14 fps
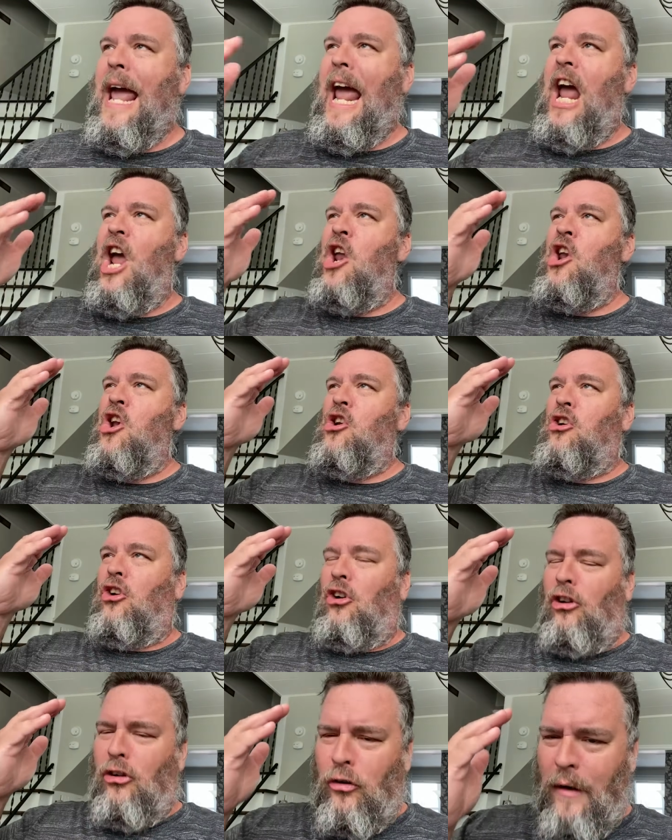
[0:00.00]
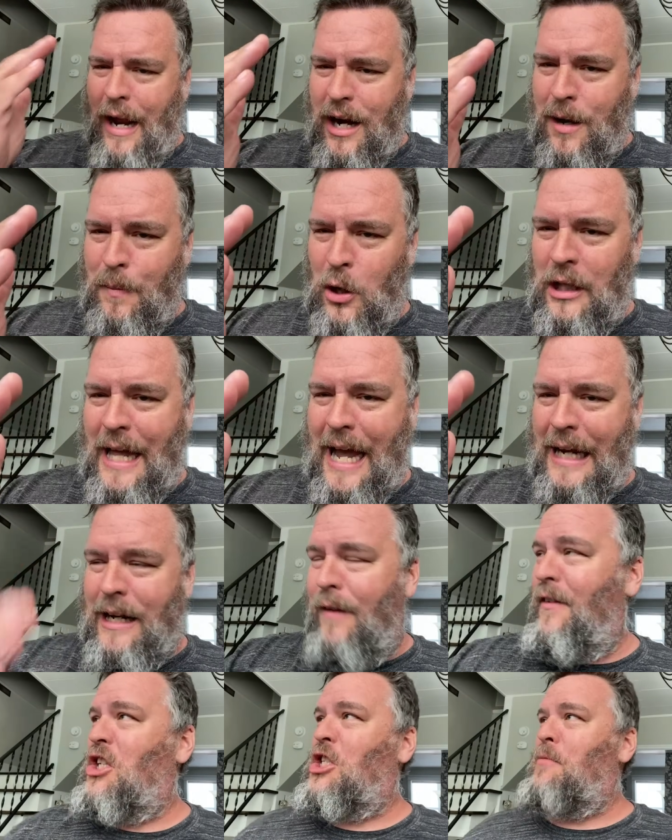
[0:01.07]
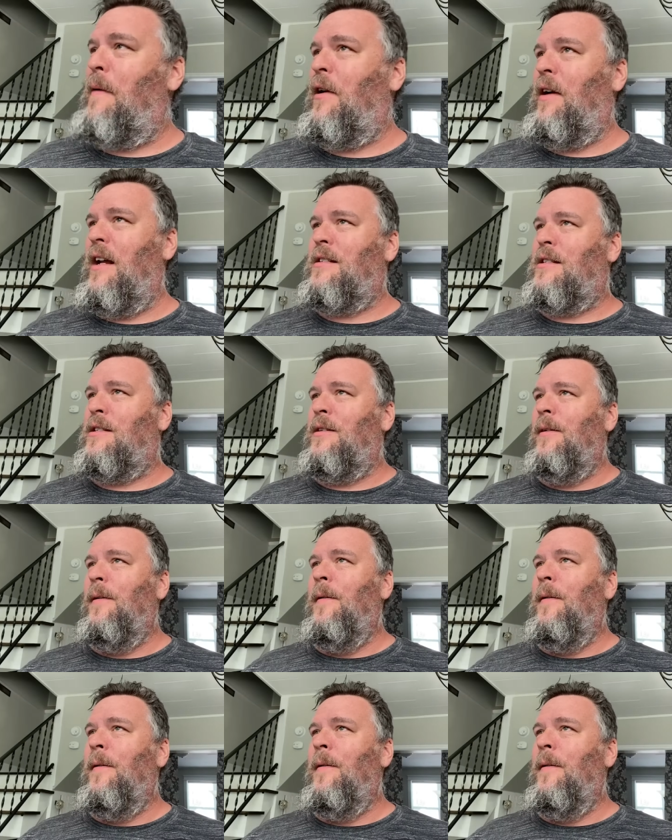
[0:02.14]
incredible lack of experience.